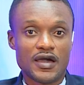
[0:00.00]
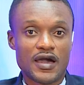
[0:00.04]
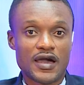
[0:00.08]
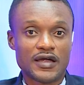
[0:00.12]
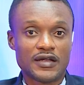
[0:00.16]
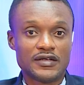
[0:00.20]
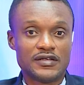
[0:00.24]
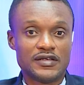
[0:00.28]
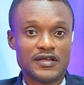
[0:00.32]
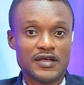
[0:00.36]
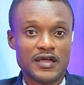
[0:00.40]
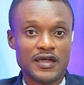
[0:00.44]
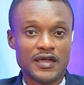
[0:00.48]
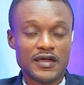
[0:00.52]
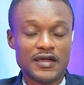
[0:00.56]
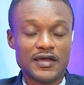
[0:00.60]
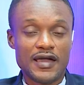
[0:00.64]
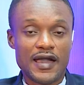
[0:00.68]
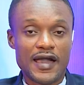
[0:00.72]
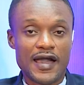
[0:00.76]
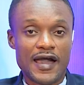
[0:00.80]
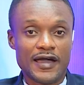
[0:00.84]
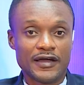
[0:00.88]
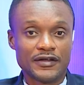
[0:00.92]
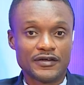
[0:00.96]

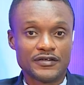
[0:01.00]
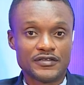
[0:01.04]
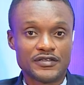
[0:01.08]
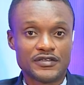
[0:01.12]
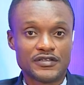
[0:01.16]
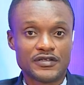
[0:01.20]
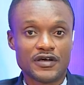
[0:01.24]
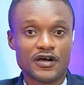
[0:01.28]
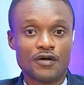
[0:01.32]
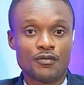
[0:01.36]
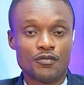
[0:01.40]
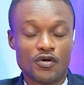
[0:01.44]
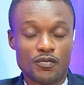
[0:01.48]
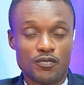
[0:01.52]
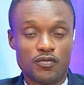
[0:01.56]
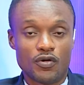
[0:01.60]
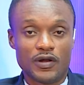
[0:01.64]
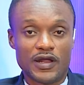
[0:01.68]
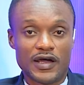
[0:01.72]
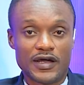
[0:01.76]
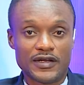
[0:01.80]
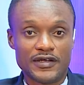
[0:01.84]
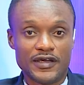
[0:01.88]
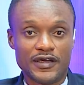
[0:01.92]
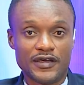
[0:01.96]
Ade and
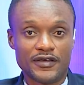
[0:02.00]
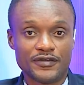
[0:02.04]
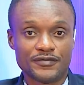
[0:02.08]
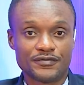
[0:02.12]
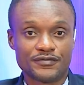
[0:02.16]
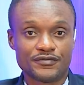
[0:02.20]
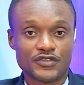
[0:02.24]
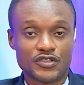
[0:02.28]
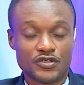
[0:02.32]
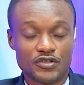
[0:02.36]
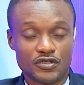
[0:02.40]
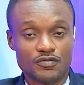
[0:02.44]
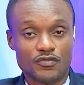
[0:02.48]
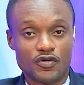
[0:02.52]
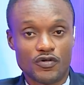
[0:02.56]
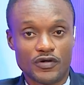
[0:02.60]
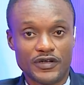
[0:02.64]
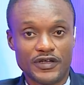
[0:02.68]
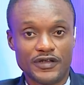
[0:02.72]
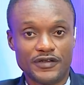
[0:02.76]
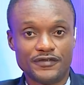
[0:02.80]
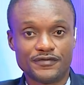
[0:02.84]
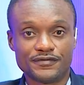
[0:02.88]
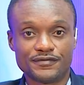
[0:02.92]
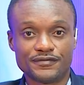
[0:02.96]
Omobolade. Good
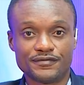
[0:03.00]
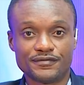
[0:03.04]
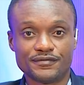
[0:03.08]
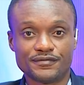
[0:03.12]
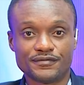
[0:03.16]
morning.